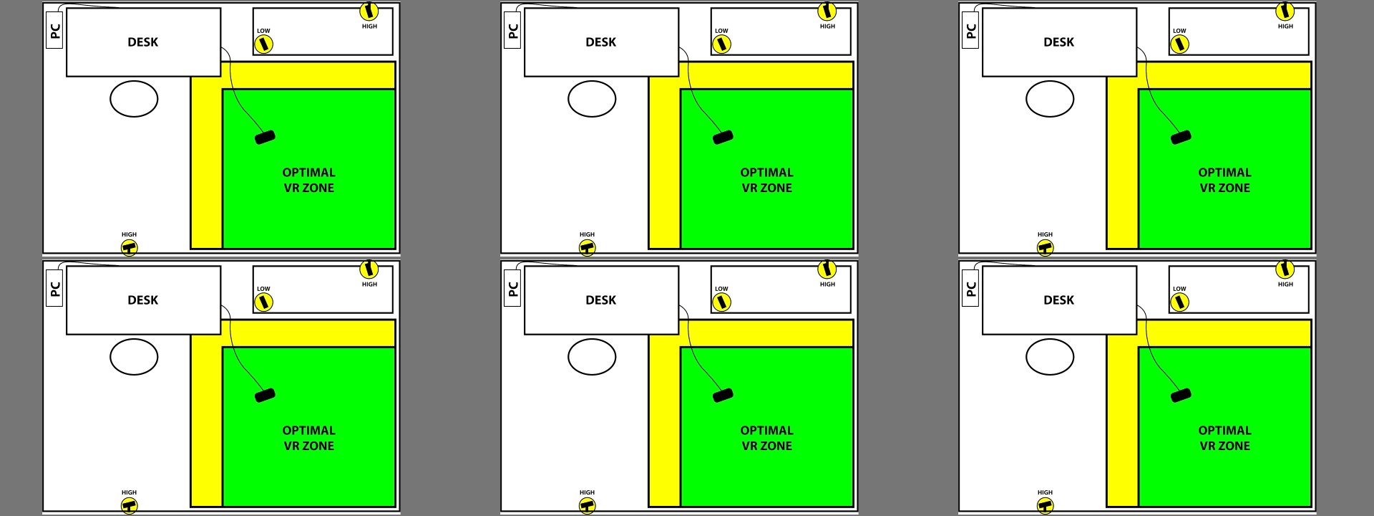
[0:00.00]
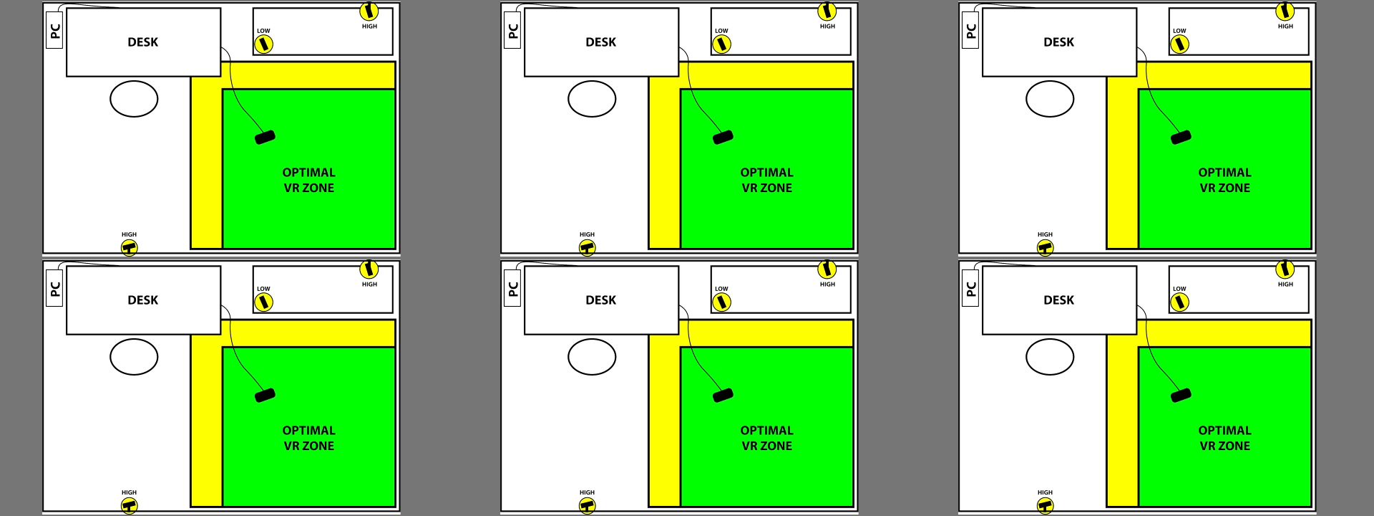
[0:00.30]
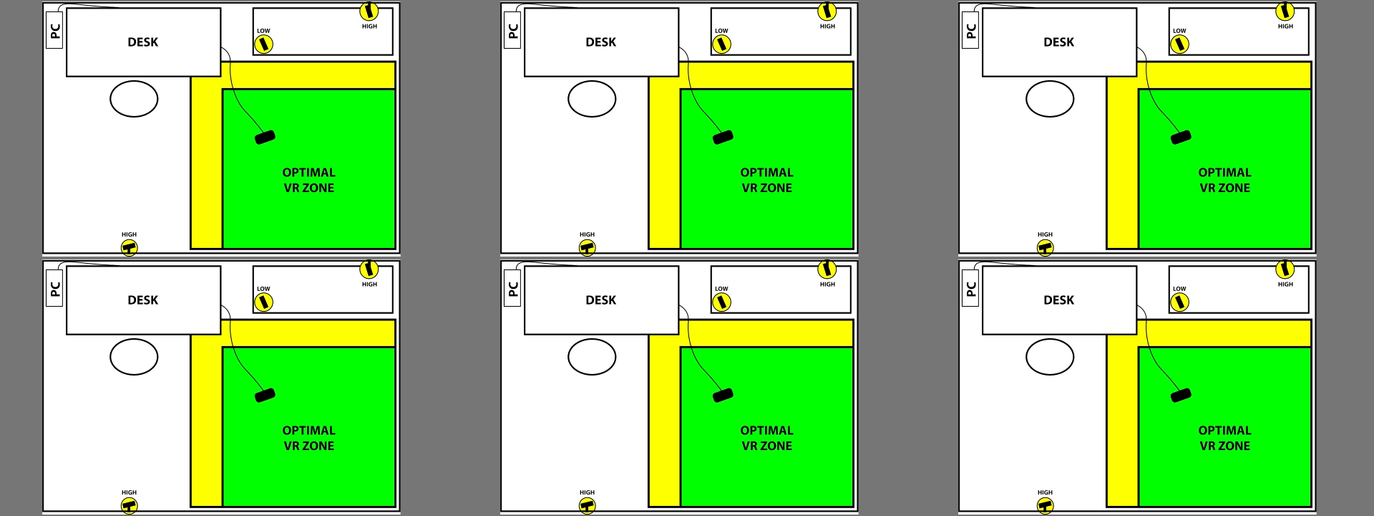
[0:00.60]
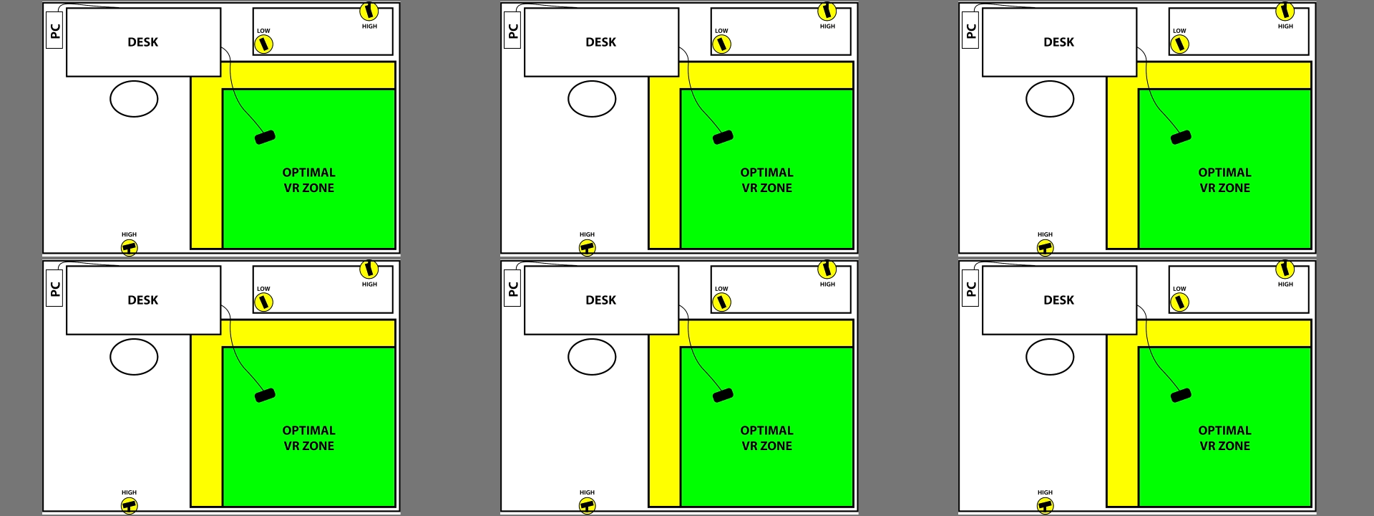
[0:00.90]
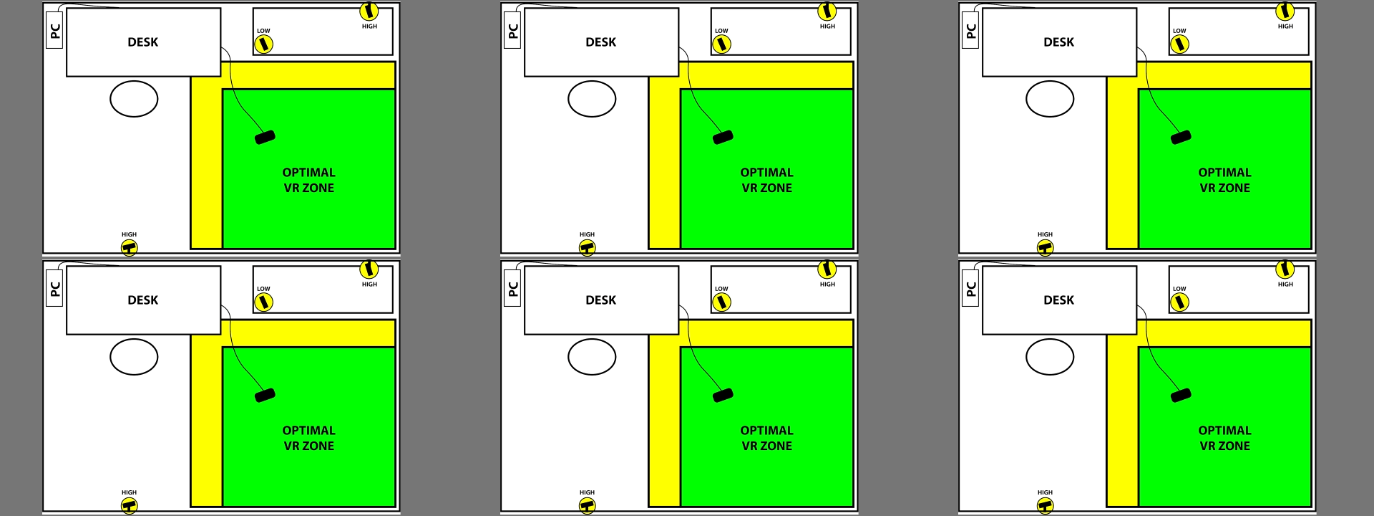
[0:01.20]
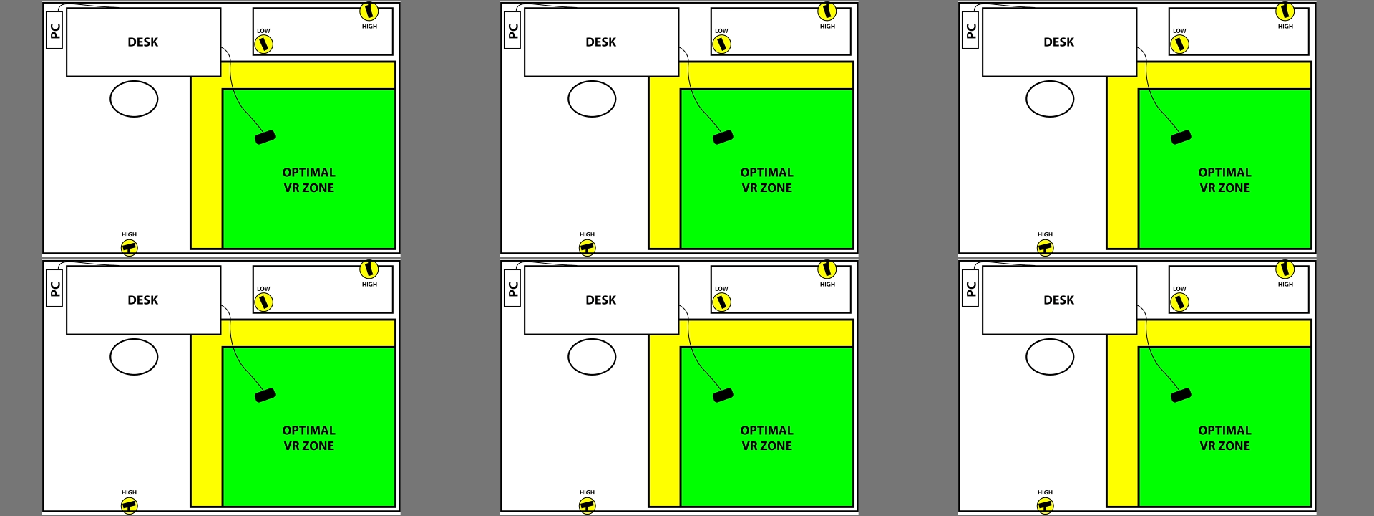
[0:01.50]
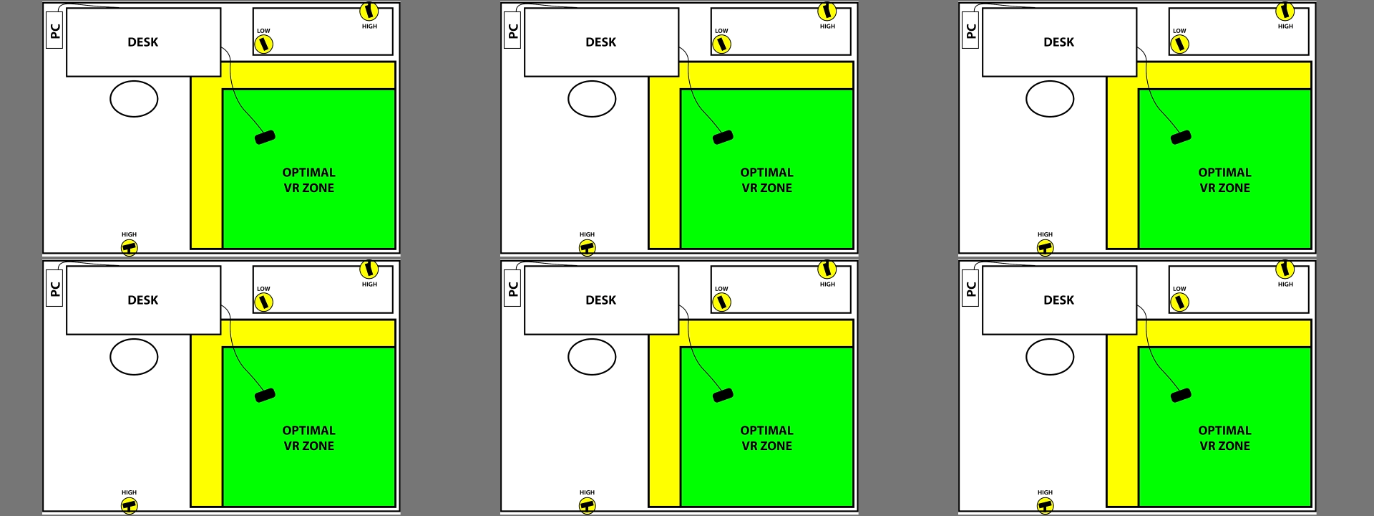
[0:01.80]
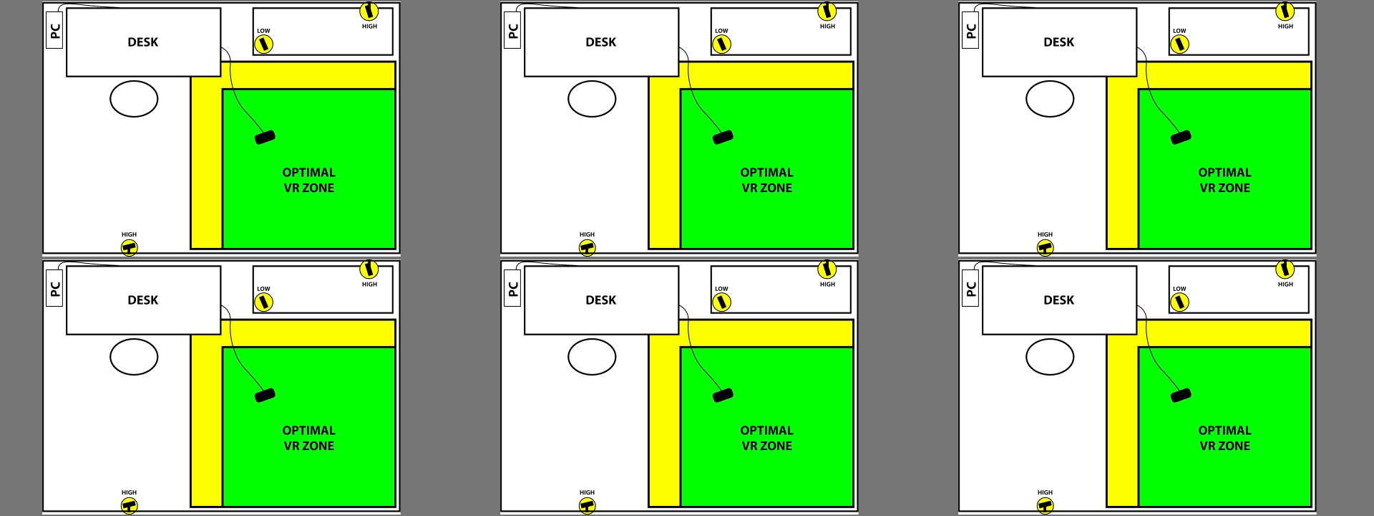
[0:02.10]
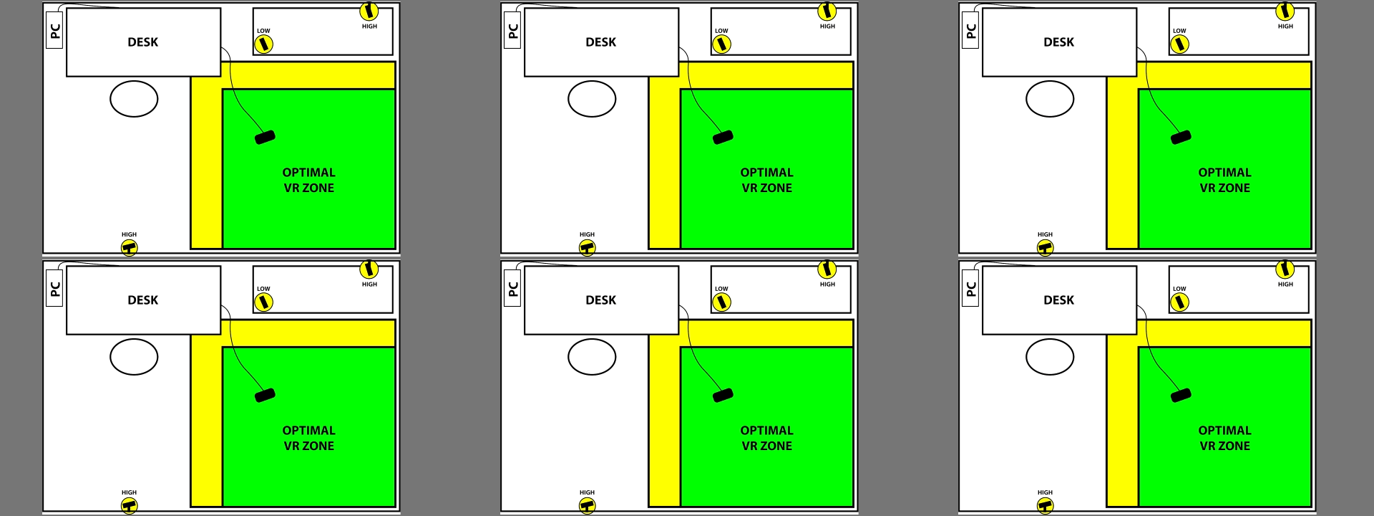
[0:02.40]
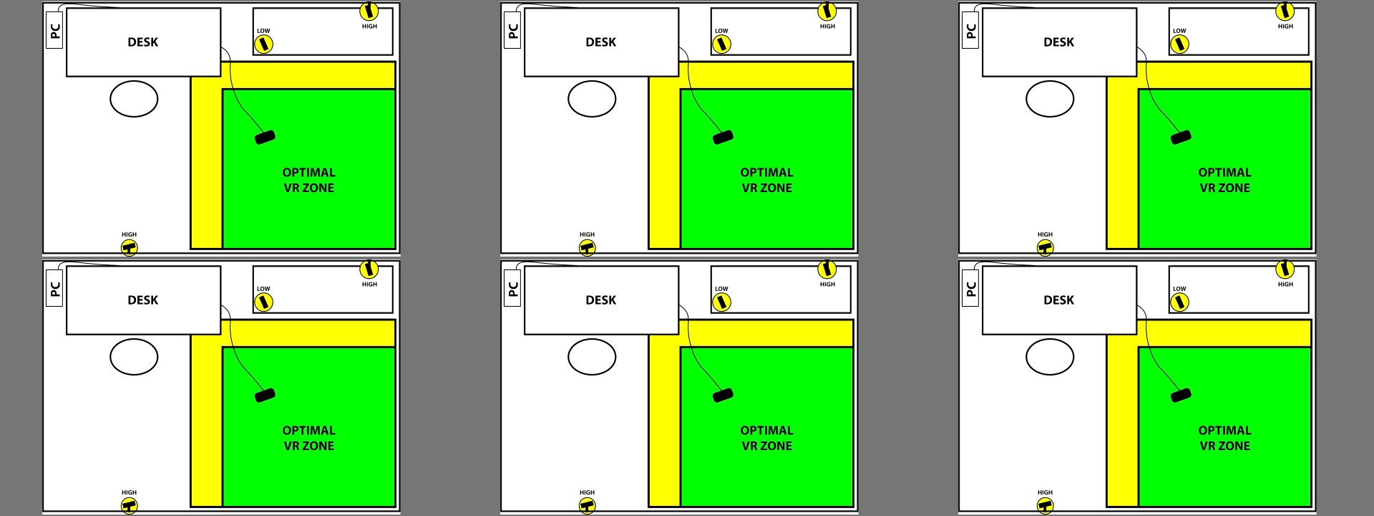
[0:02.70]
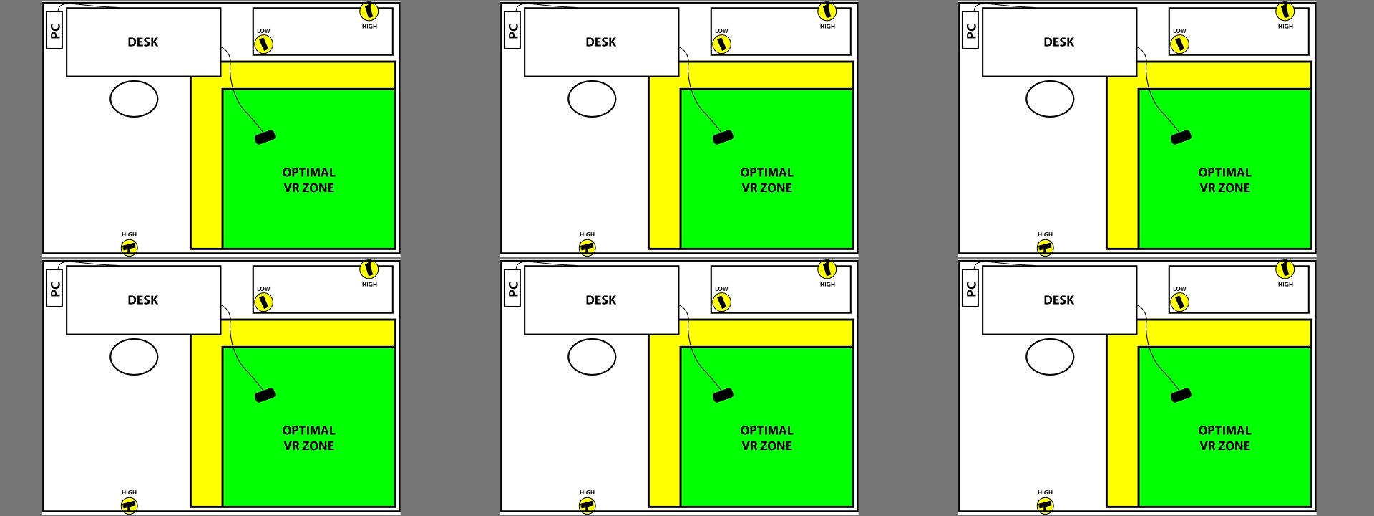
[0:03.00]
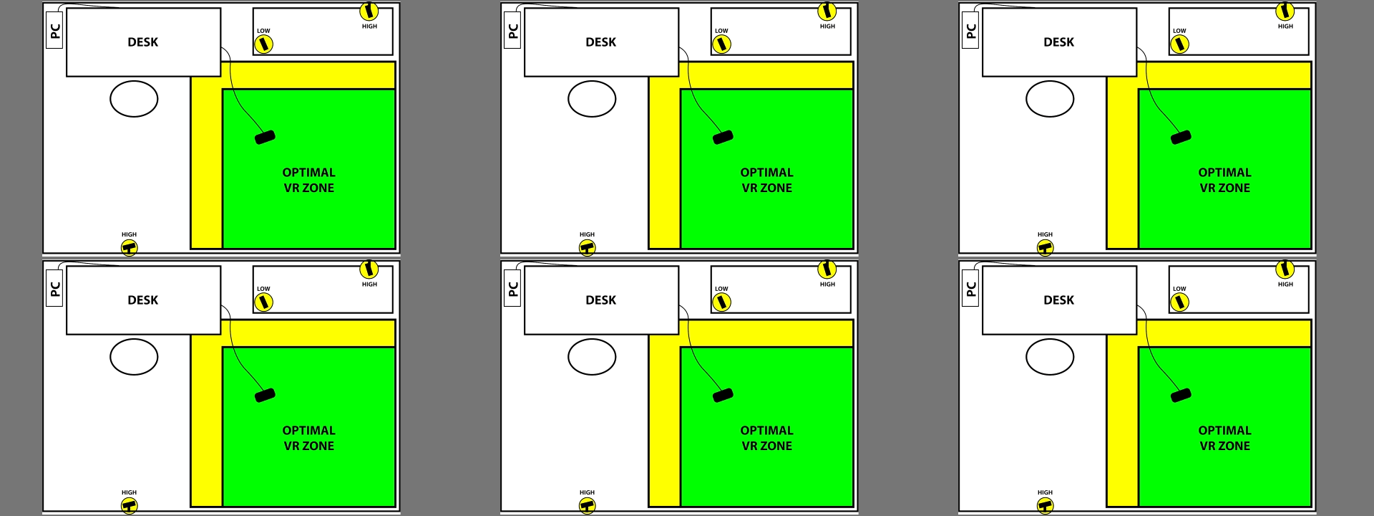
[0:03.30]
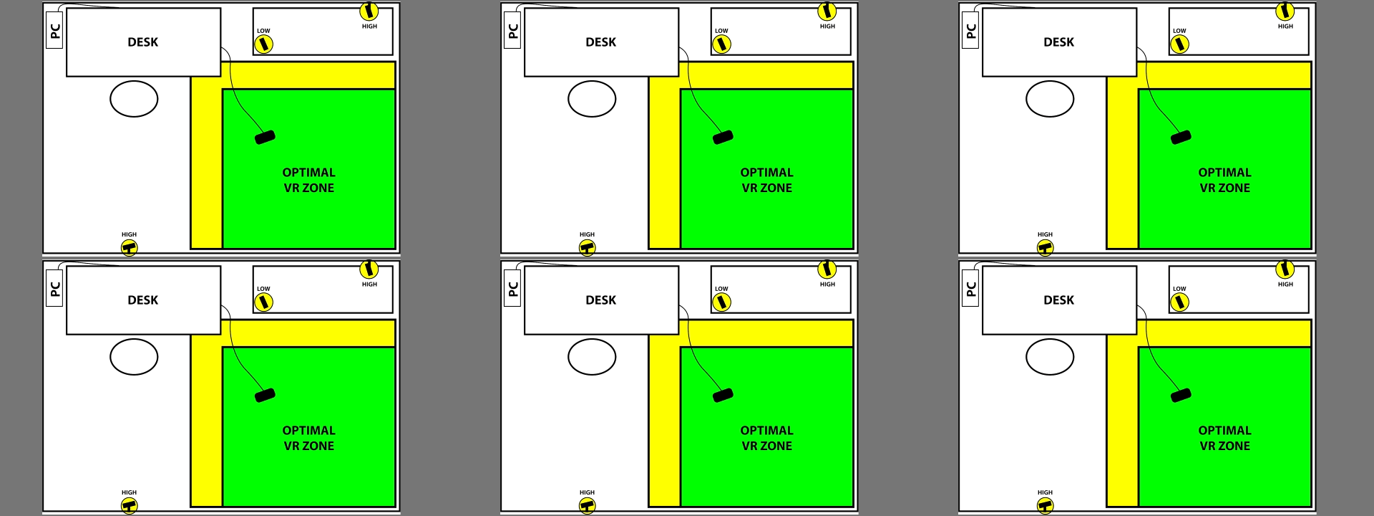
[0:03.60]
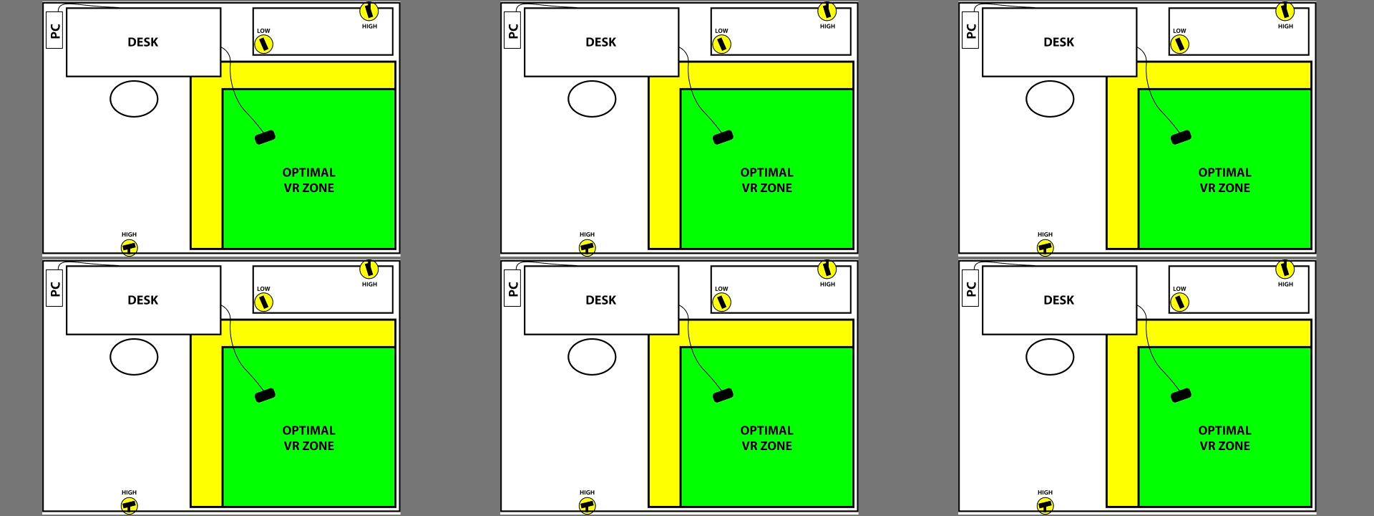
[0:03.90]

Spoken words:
(no speaker visible)